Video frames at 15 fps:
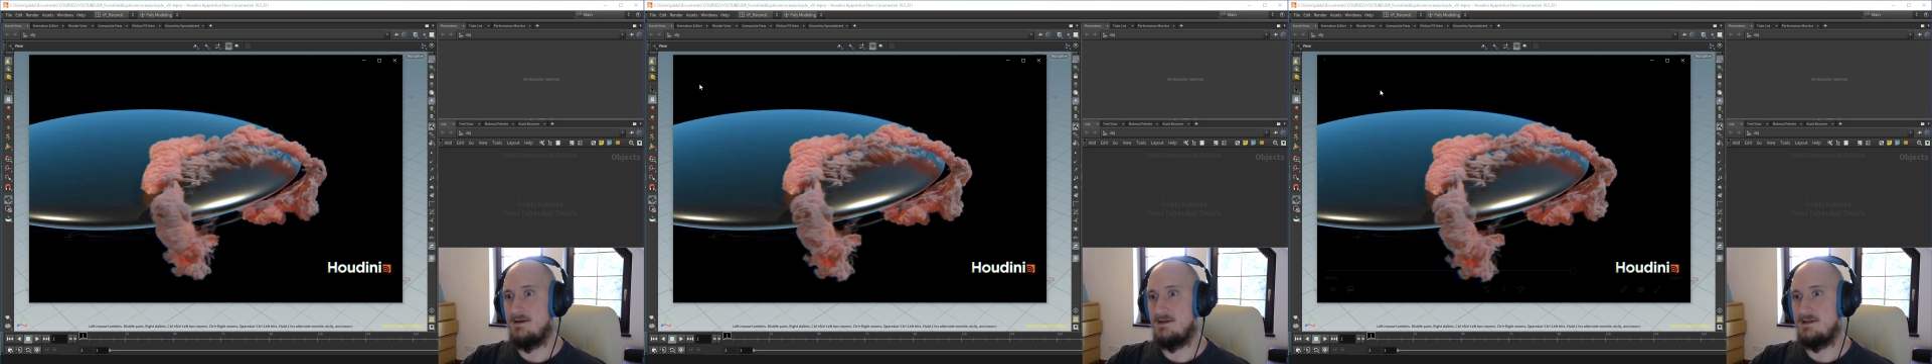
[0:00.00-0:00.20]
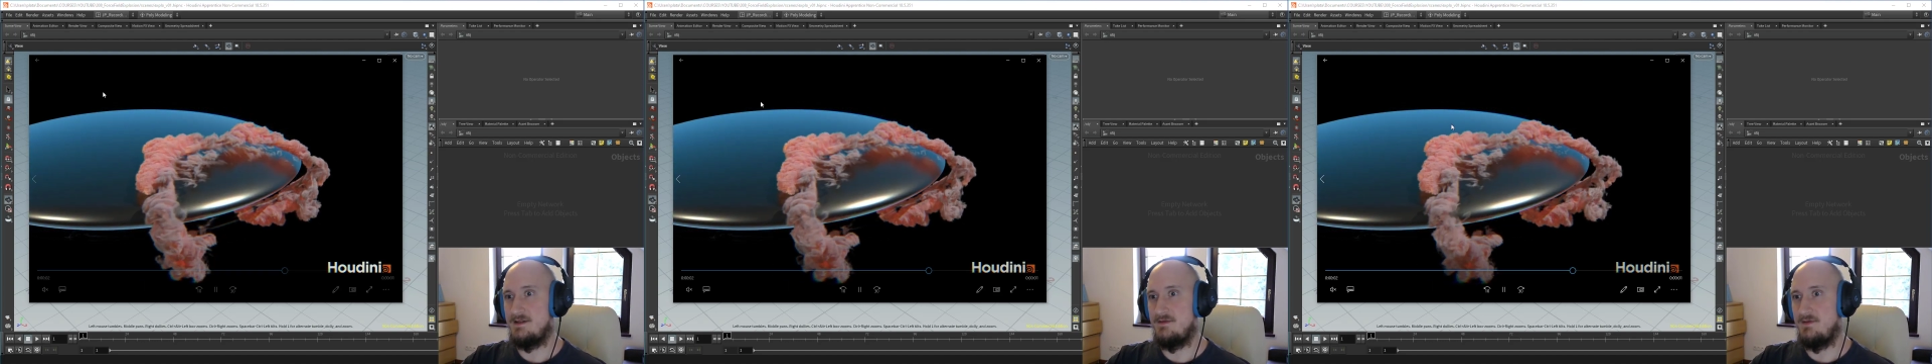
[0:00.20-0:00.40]

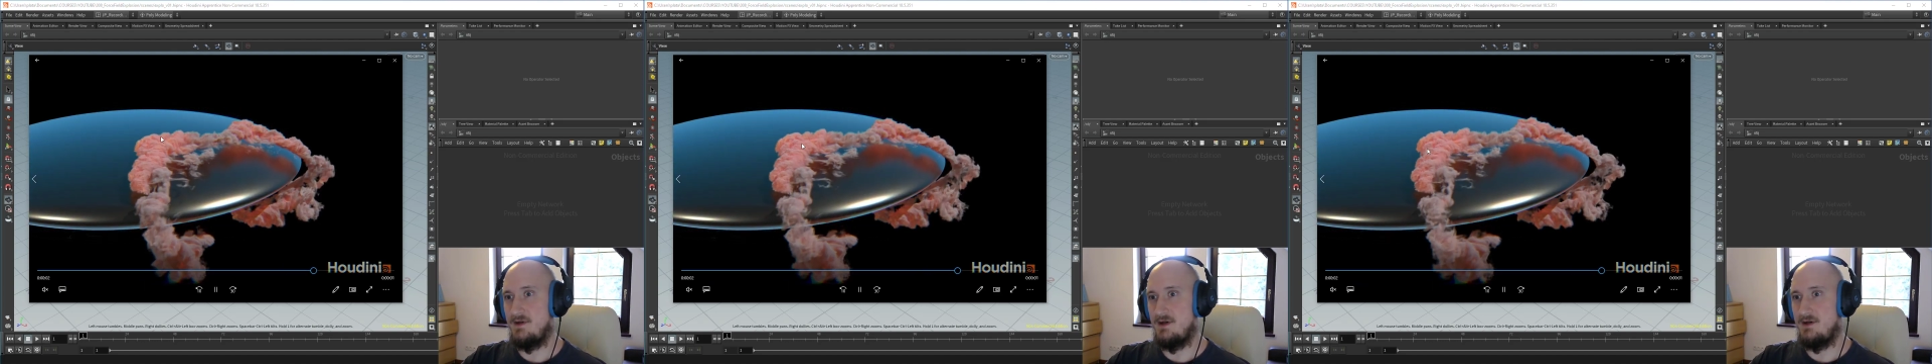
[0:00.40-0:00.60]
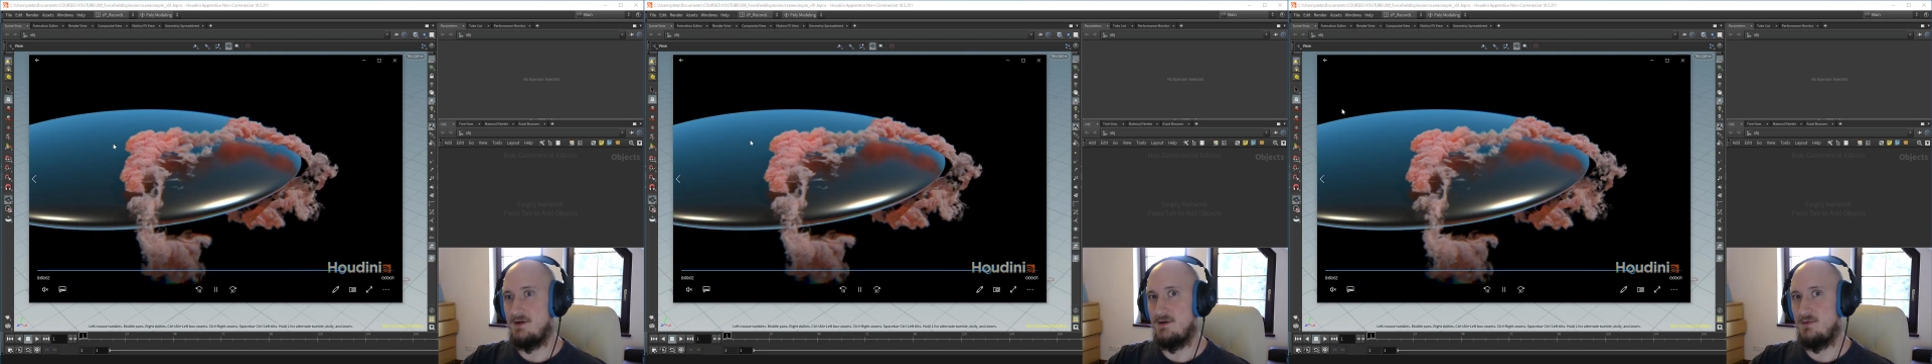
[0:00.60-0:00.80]

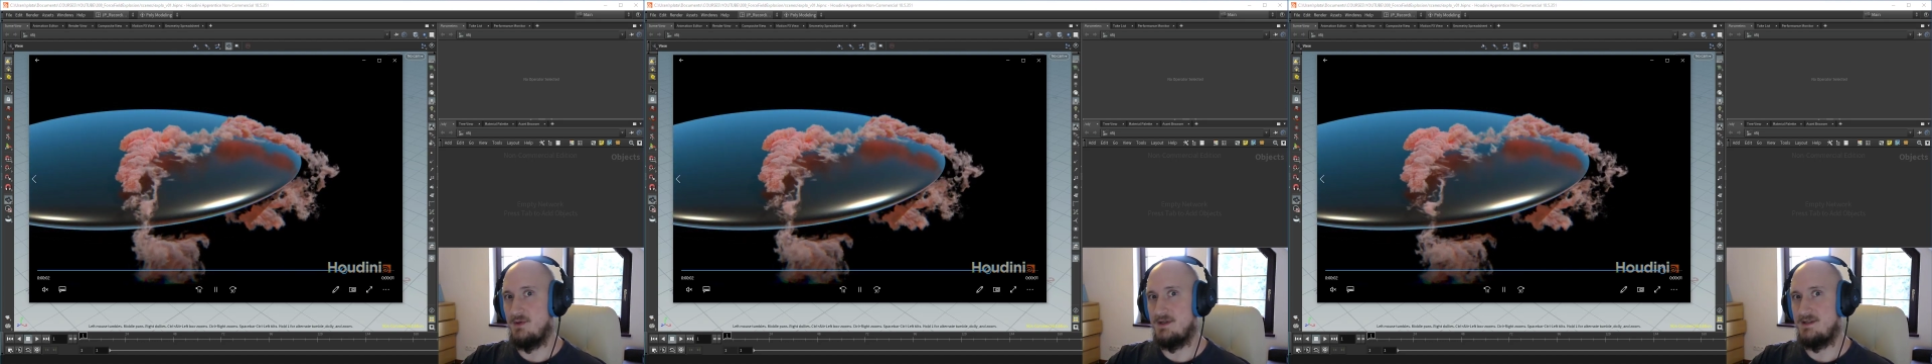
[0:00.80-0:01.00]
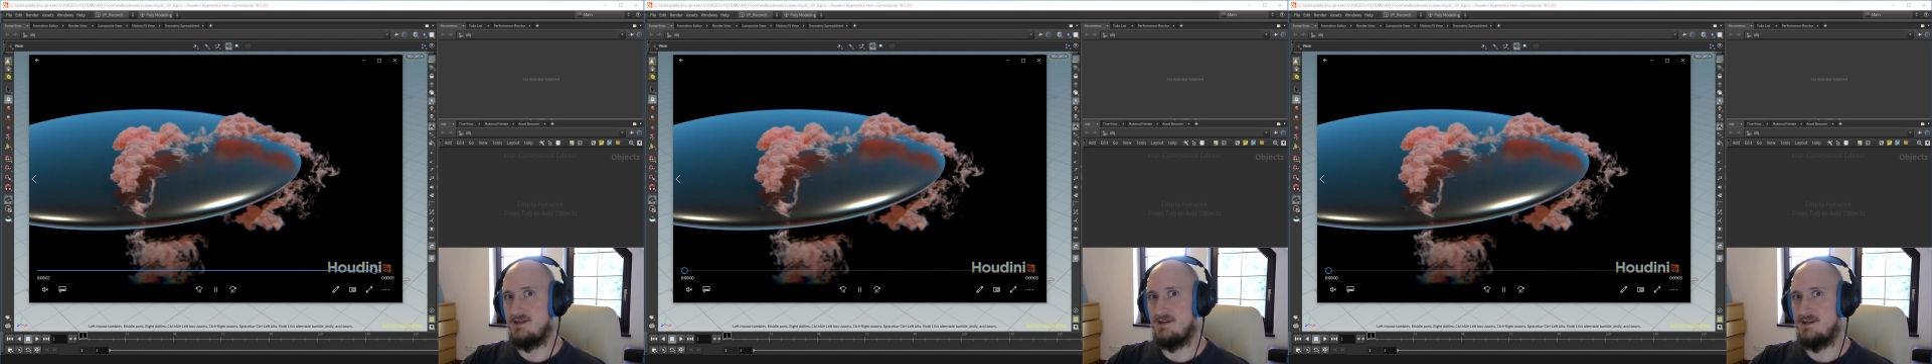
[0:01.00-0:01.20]
sphere
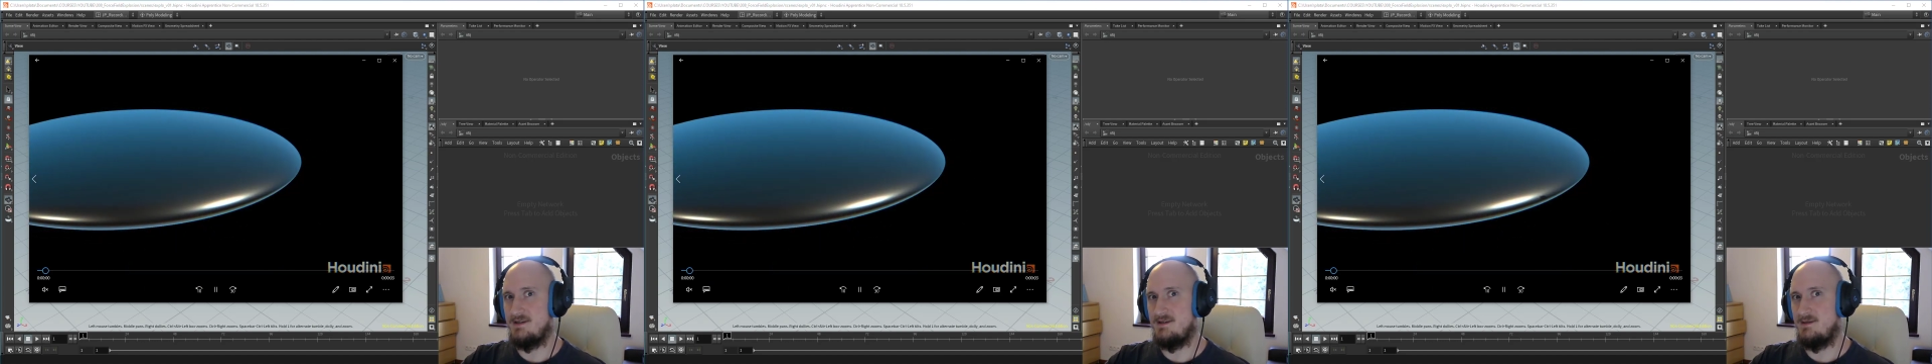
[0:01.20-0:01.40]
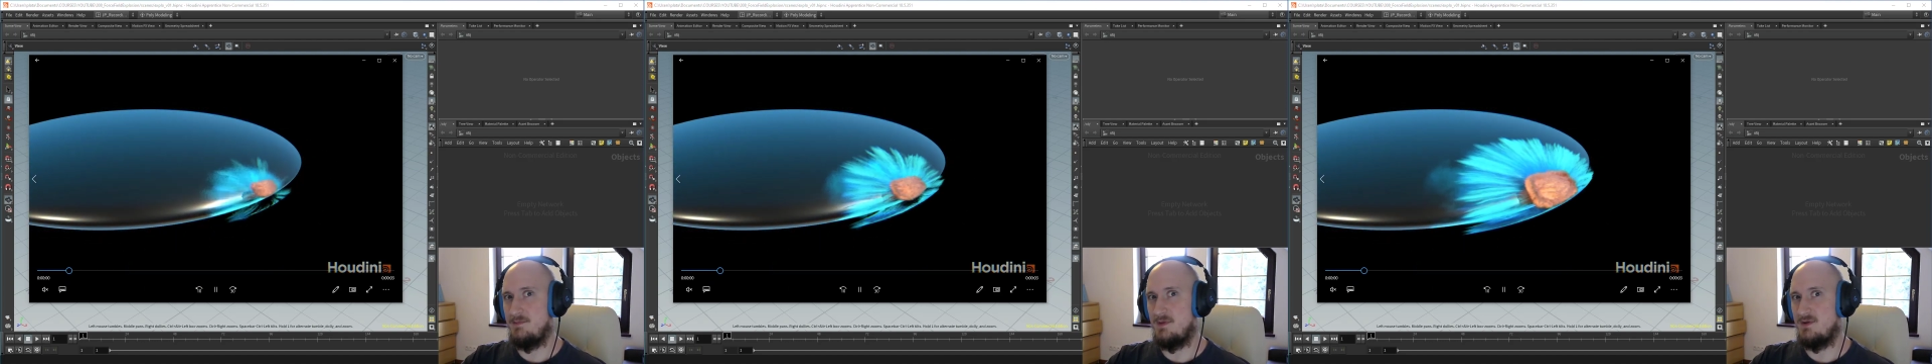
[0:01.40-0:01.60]
which
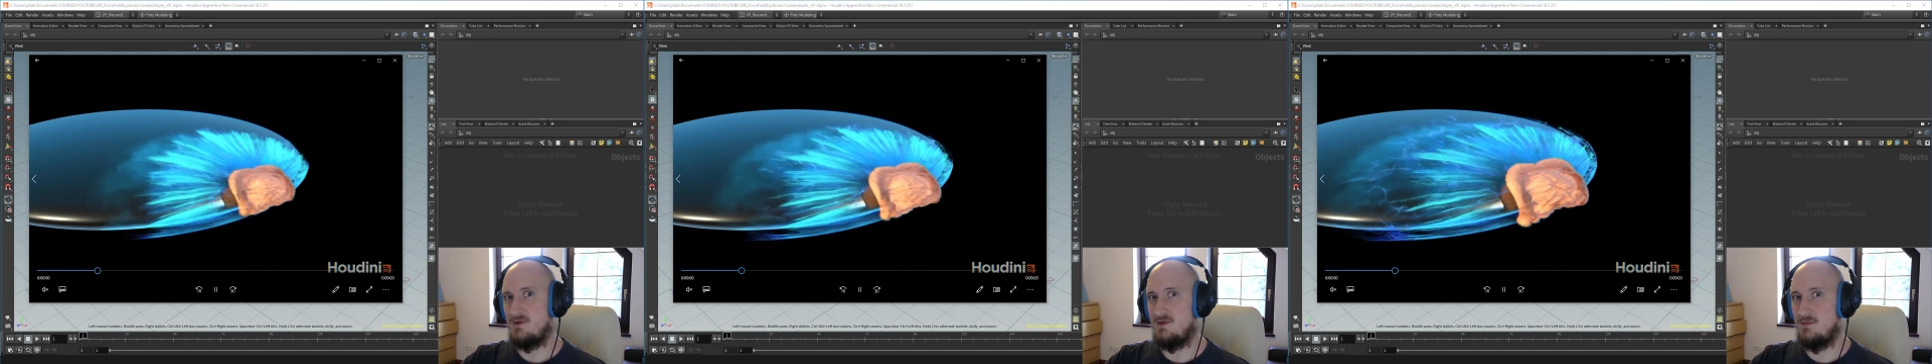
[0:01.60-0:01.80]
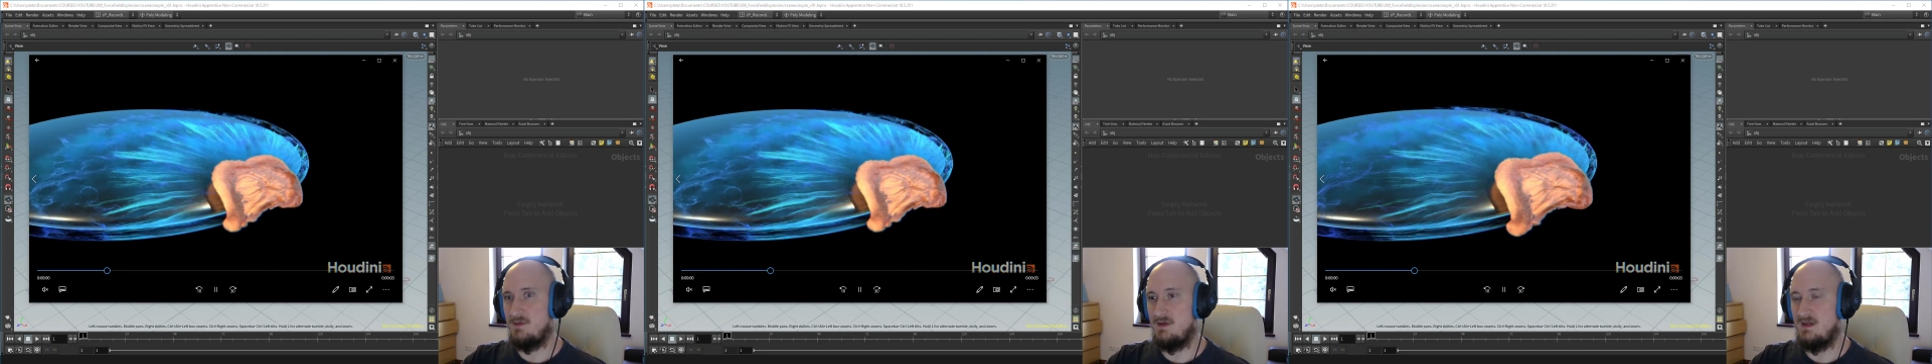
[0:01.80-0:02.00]
is
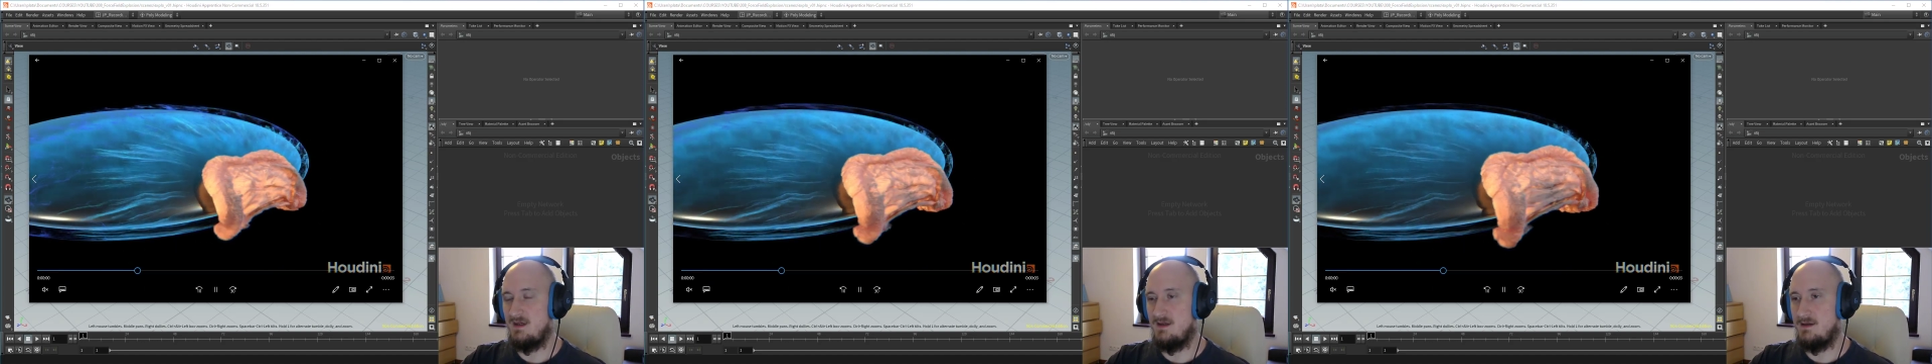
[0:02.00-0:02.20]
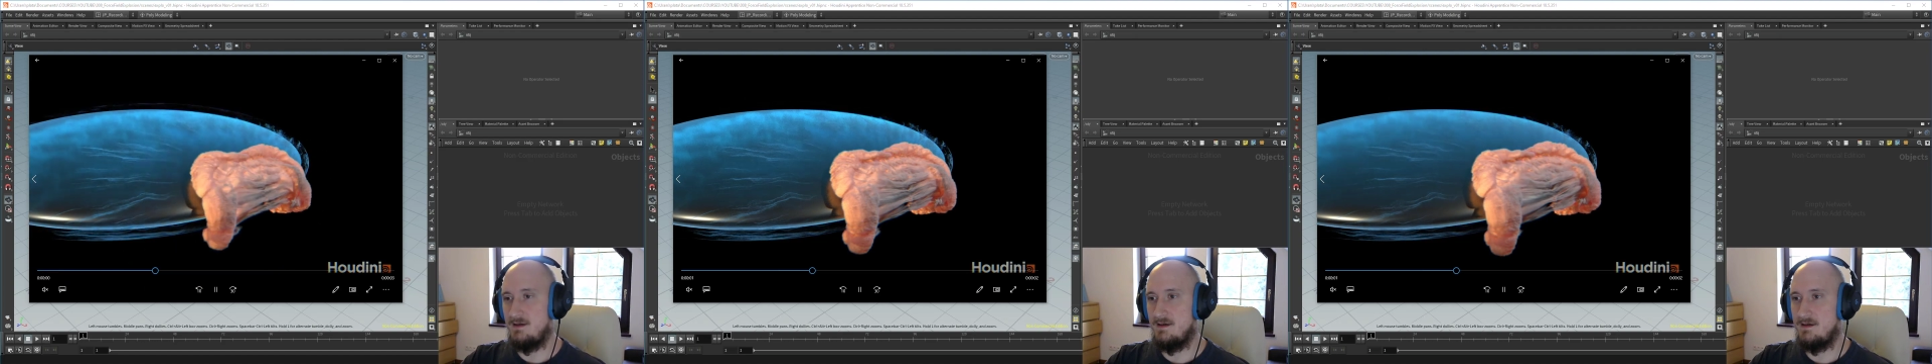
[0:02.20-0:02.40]
supposed to
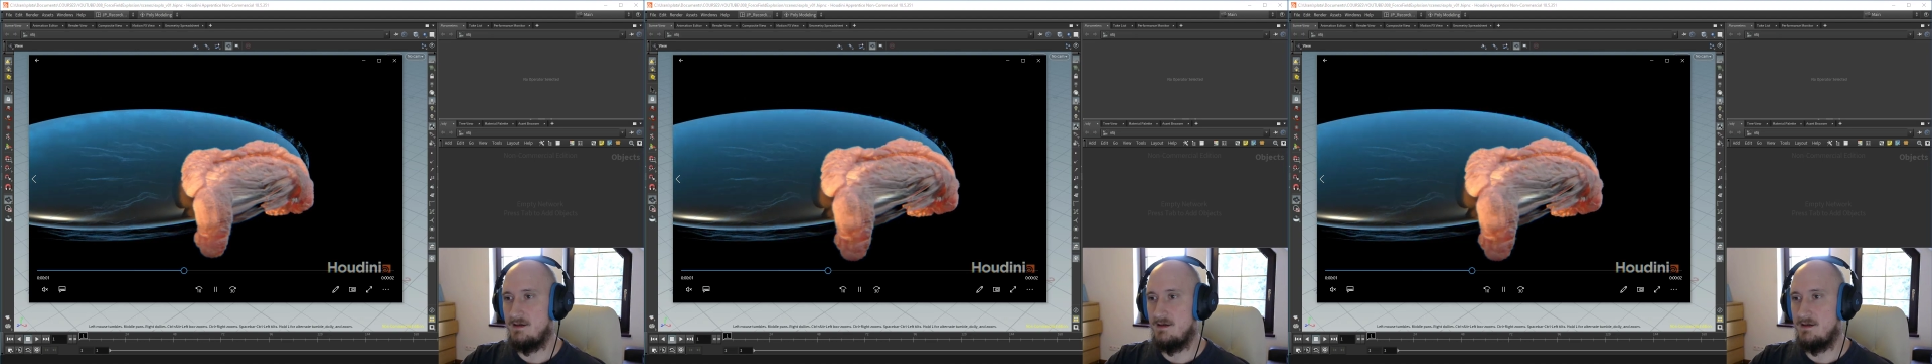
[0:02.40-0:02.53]
be,